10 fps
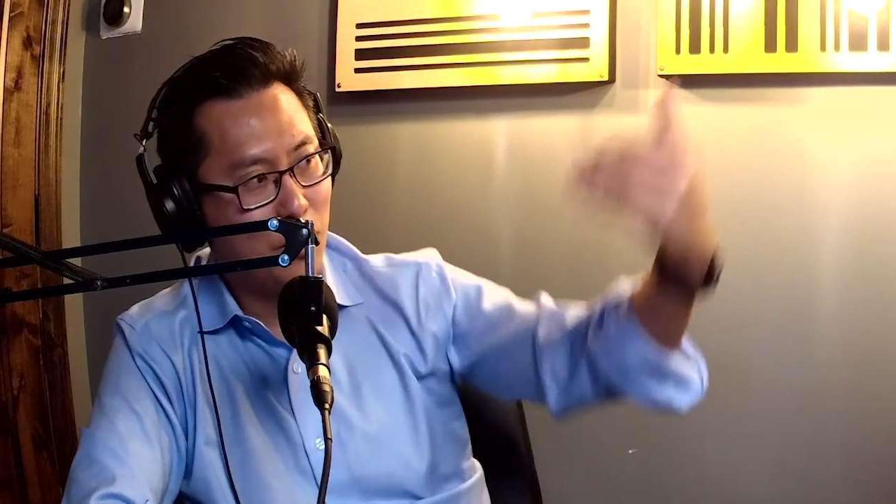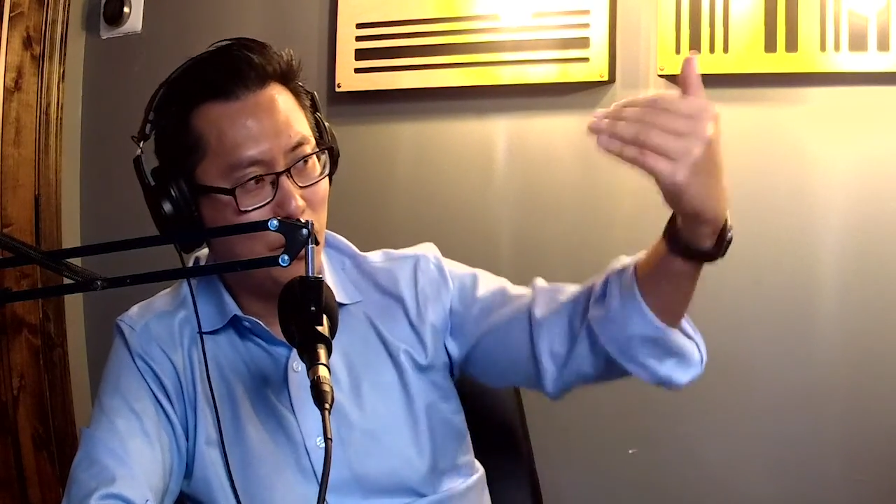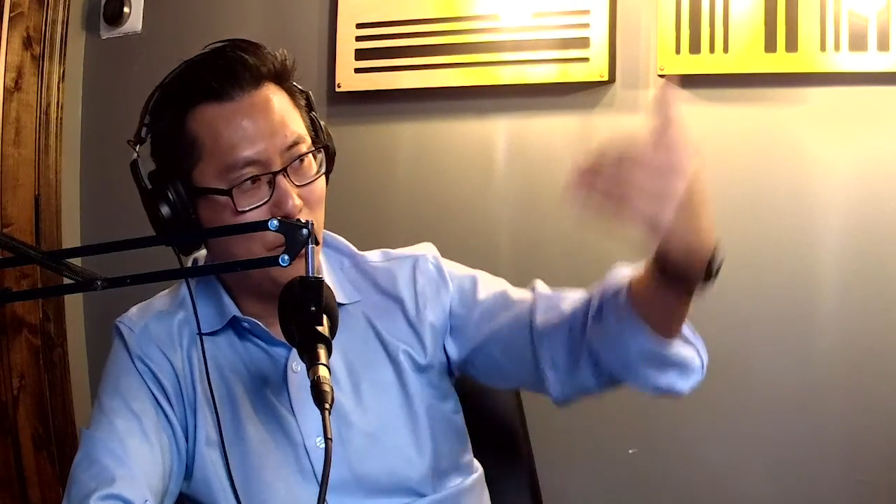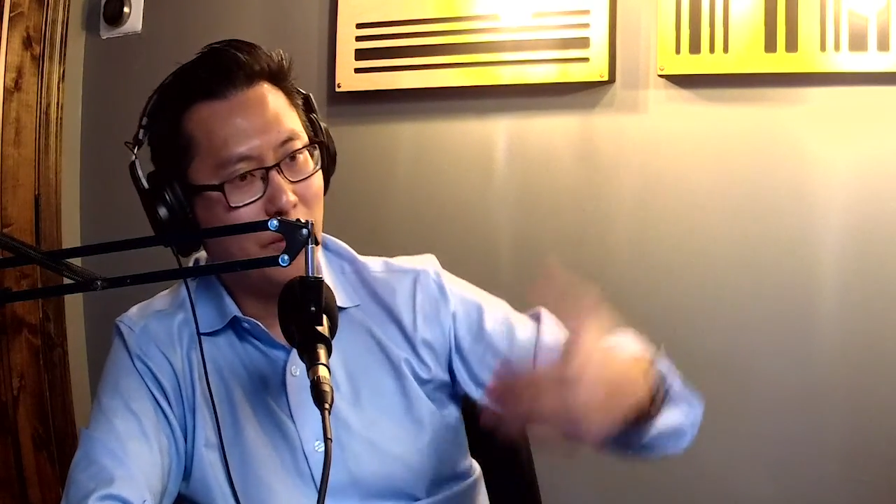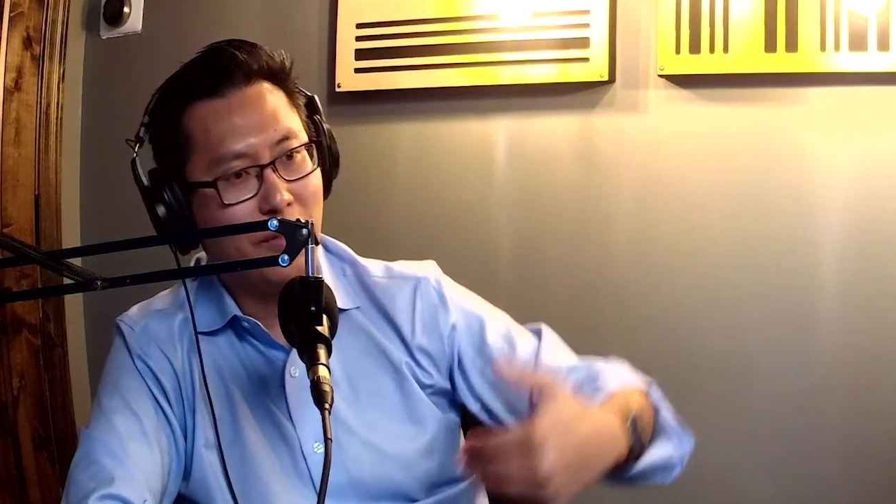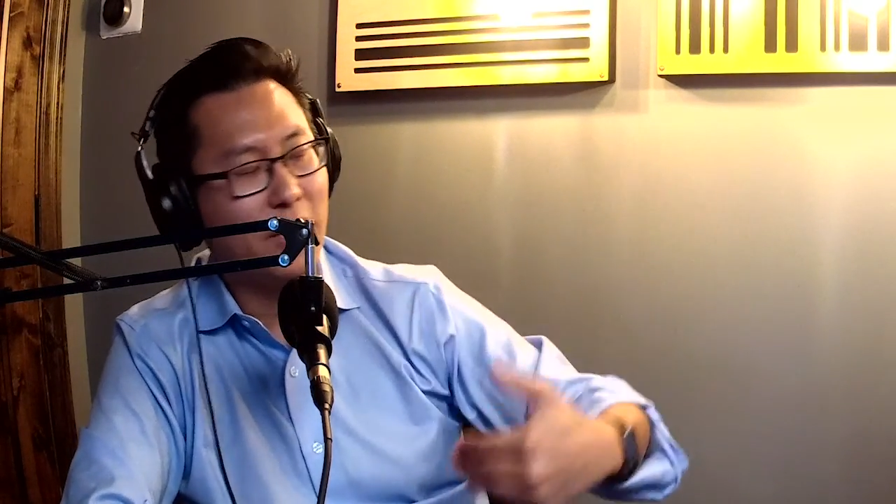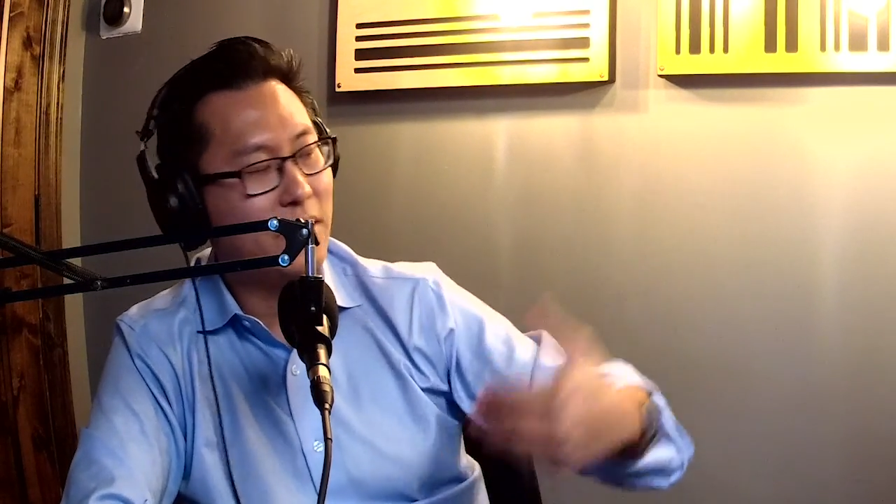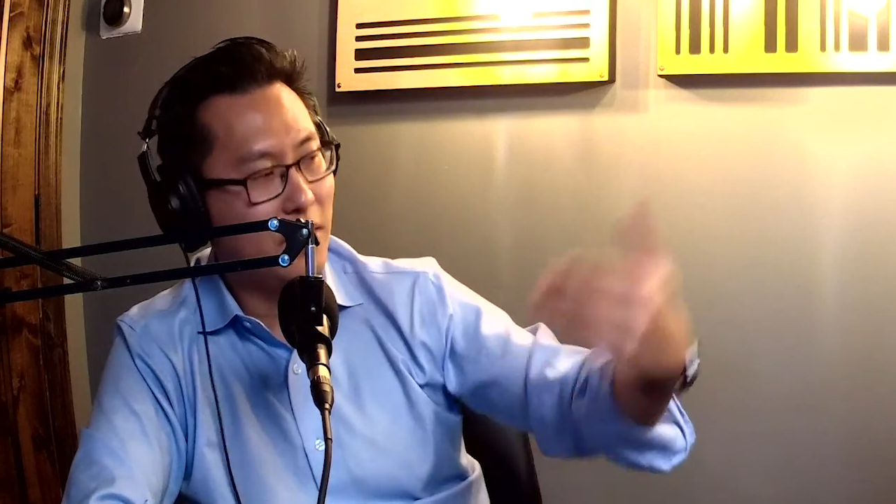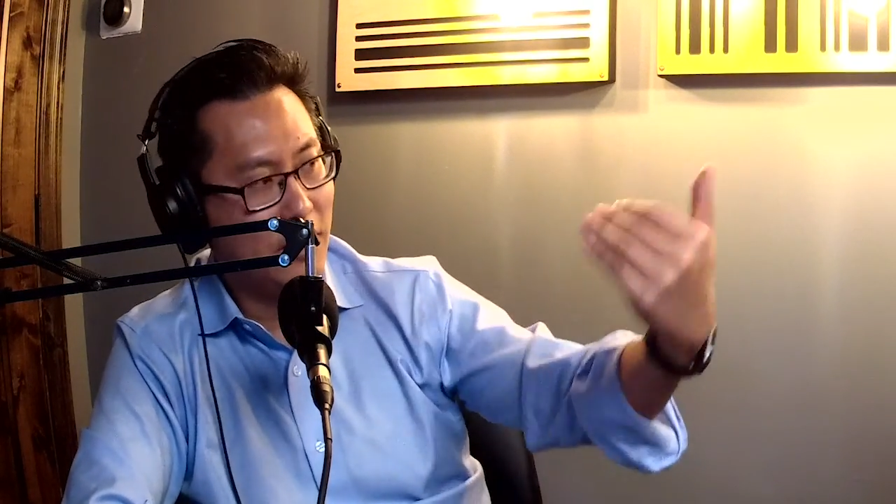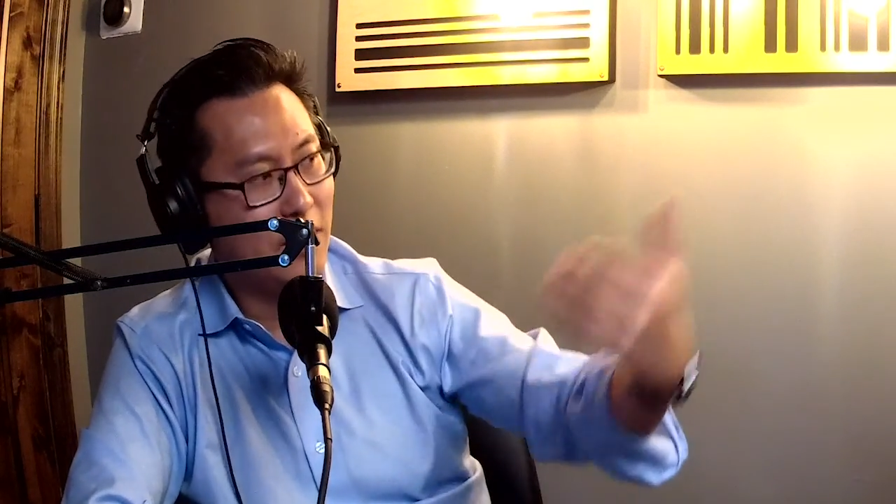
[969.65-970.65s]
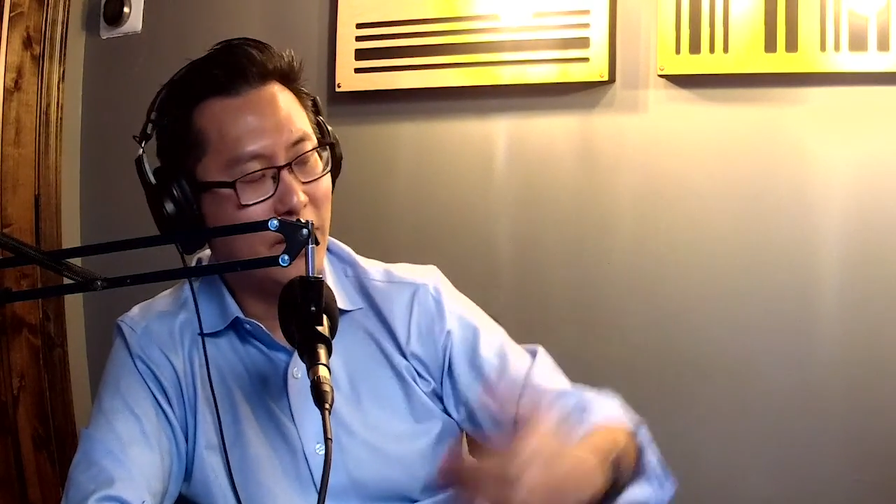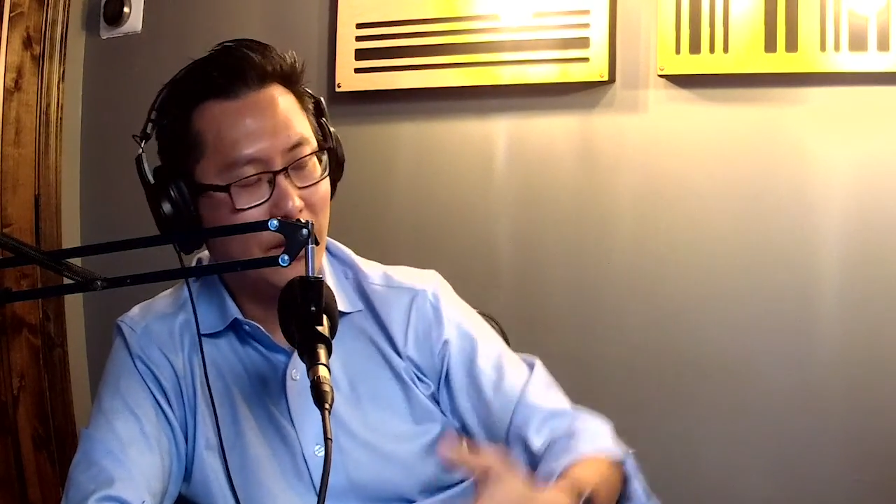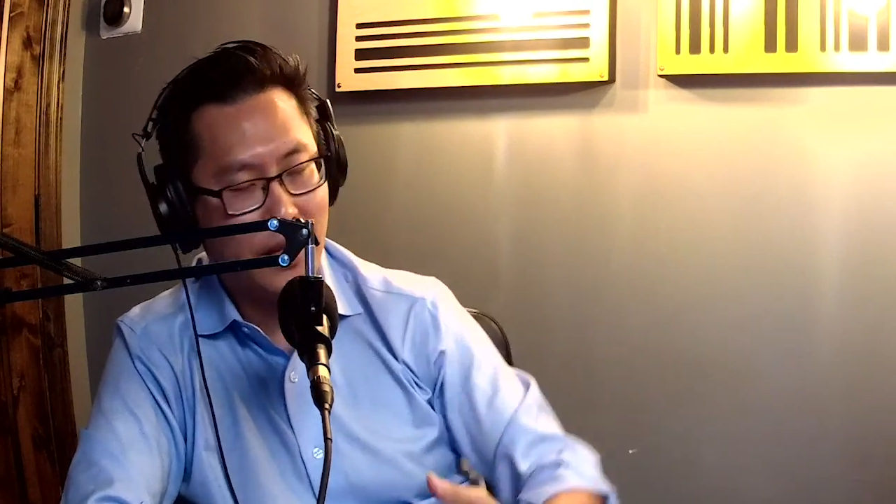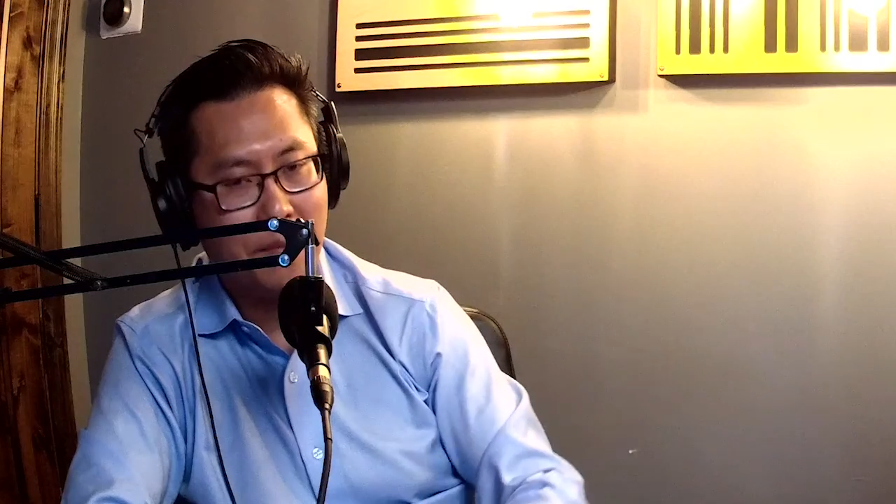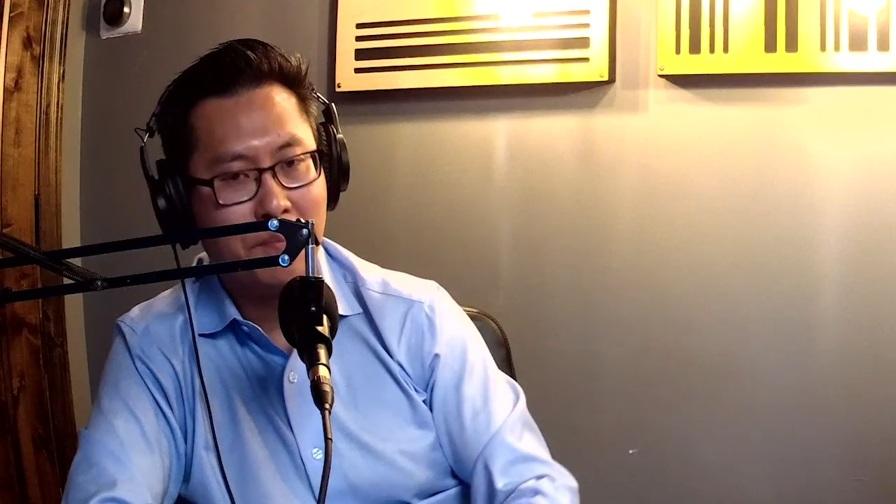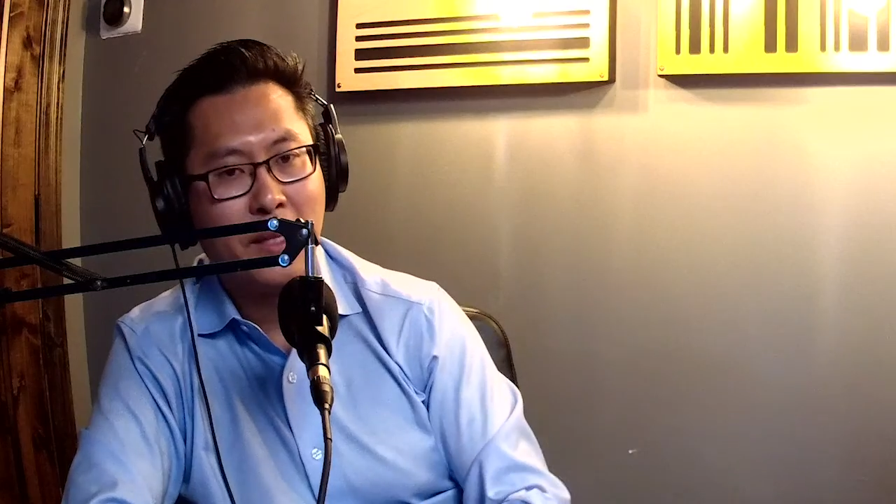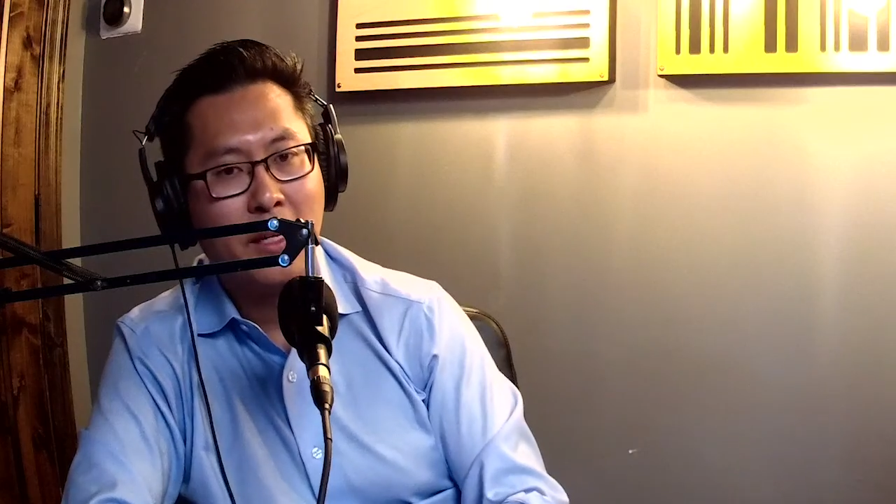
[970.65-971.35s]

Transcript: through a very sensitive area.